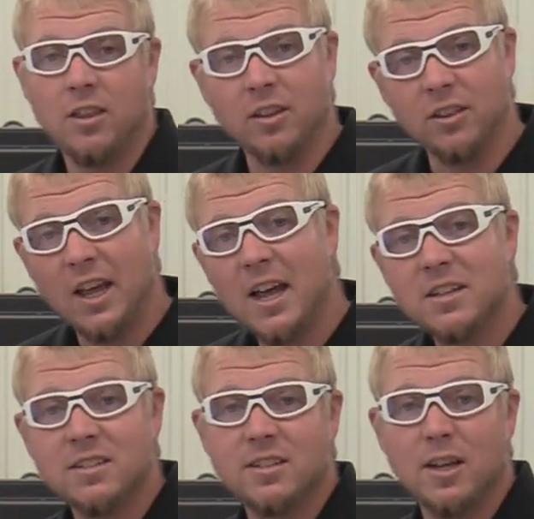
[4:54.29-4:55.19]
The
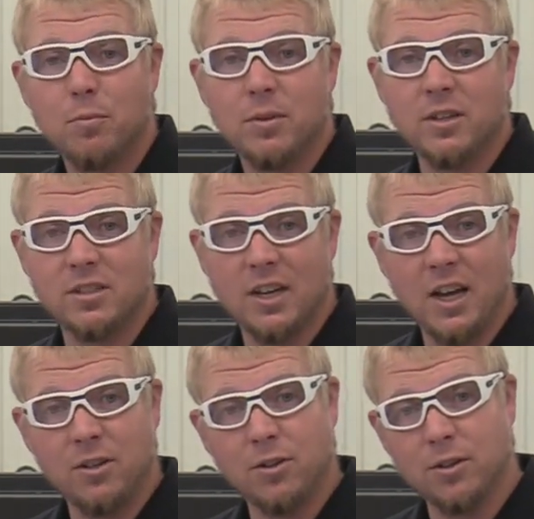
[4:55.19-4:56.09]
last step is to
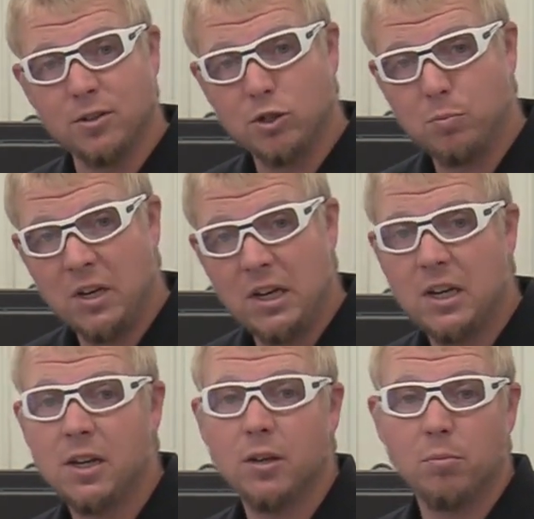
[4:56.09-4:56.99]
enter the
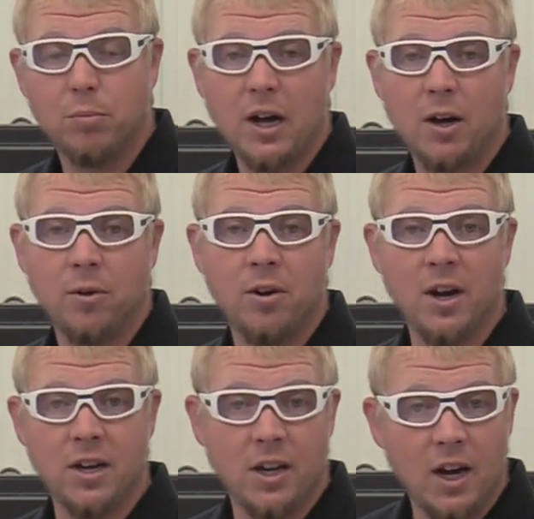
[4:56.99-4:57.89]
speed, power,
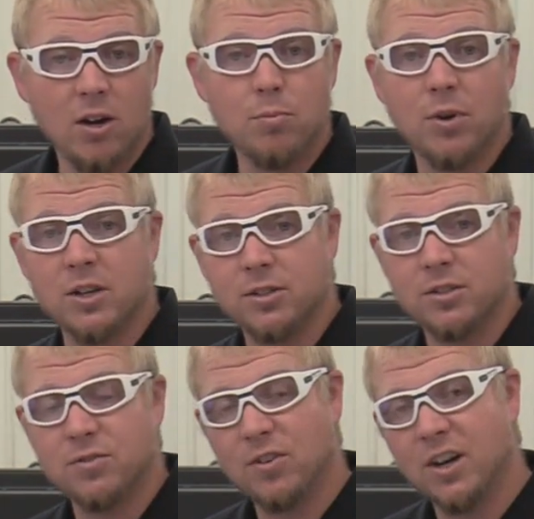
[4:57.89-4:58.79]
and air
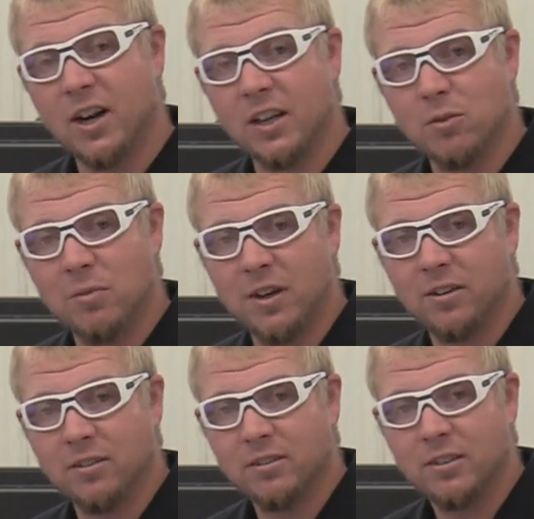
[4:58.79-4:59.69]
pressures for cutting the metal.